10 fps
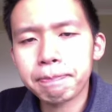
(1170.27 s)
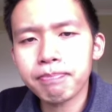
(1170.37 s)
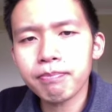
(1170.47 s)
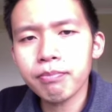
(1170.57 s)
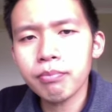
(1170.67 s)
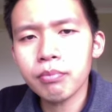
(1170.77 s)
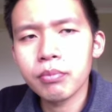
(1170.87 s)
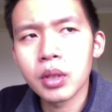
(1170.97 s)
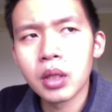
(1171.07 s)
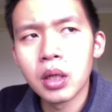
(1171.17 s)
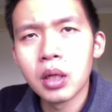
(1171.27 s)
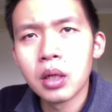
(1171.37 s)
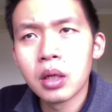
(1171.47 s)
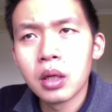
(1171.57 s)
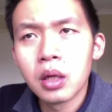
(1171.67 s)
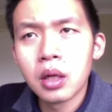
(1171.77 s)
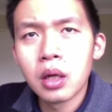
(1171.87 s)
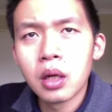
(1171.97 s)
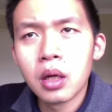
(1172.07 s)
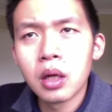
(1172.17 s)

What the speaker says: No one is speaking in this clip.